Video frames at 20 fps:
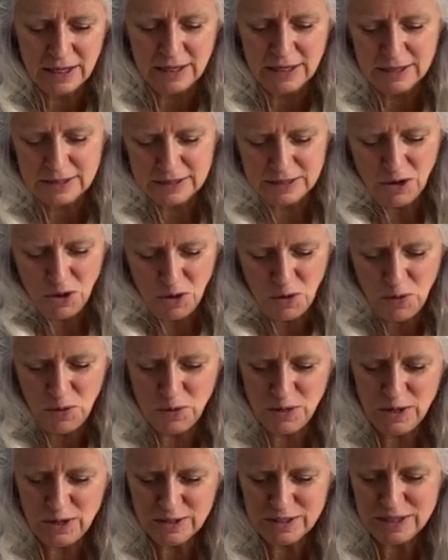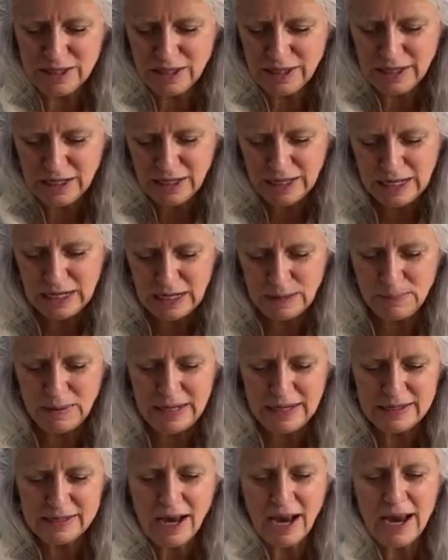So there's the little itty
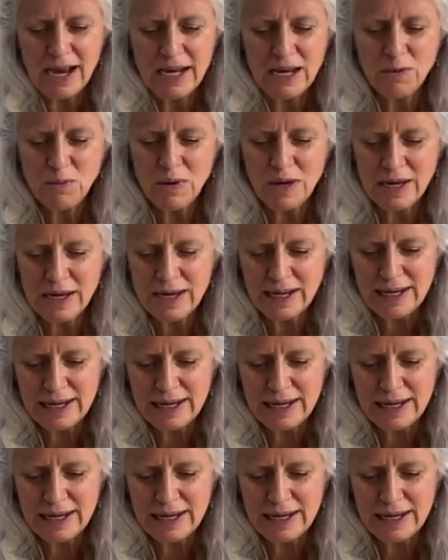bitty tiny one.